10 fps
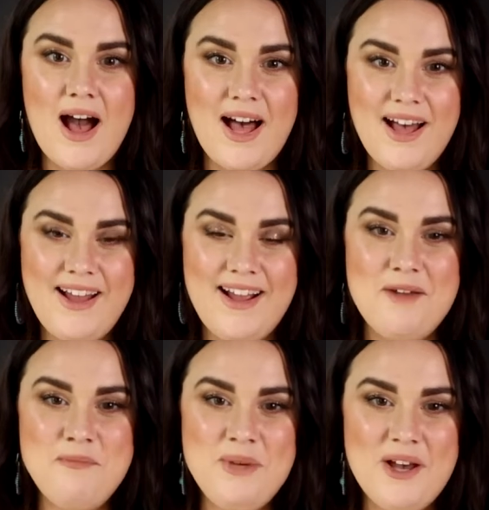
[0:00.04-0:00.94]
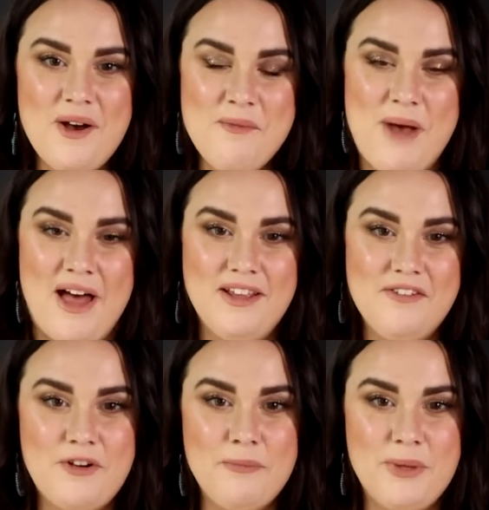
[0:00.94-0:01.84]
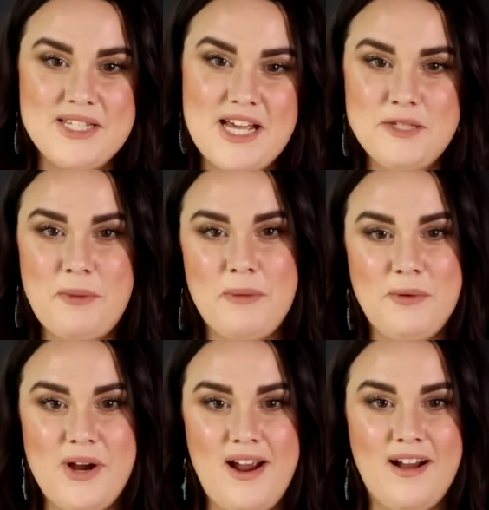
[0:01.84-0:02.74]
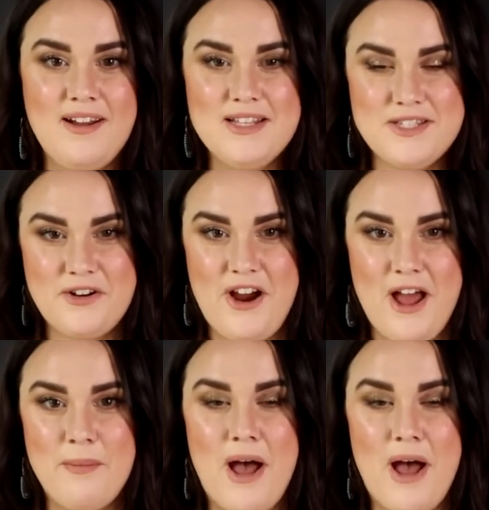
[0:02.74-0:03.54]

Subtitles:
Hi, I'm Mia O'Malley from Plus Size Babywearing on Instagram.